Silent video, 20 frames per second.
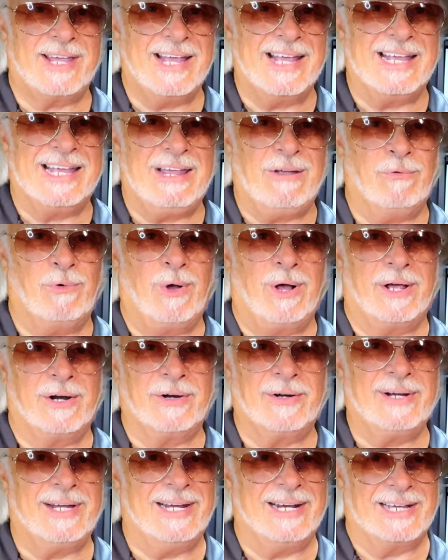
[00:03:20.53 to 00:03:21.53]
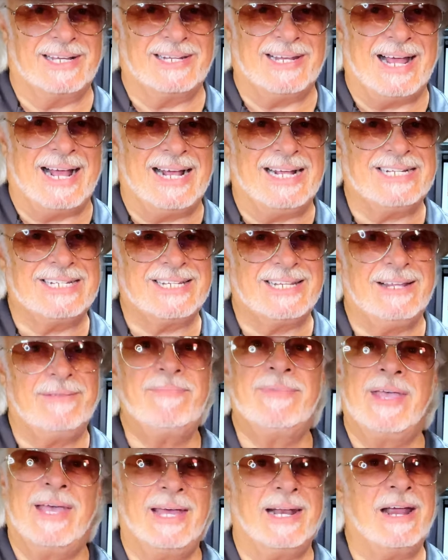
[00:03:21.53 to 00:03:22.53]
inky water in a glass,
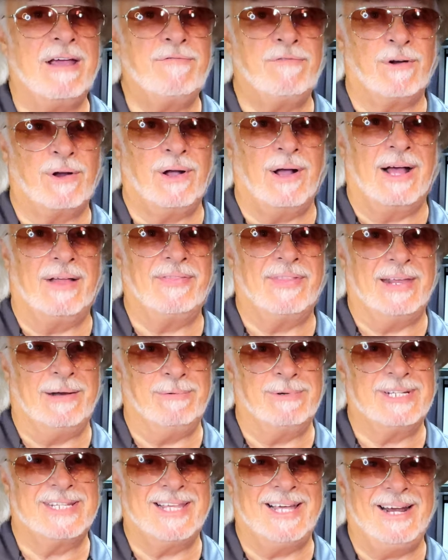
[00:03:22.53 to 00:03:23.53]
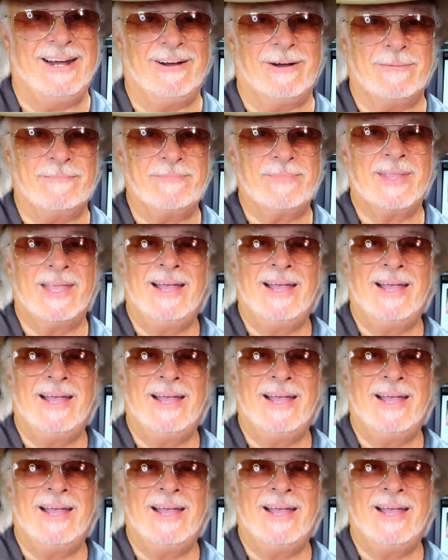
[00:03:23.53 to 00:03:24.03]
and I forgot that it was there.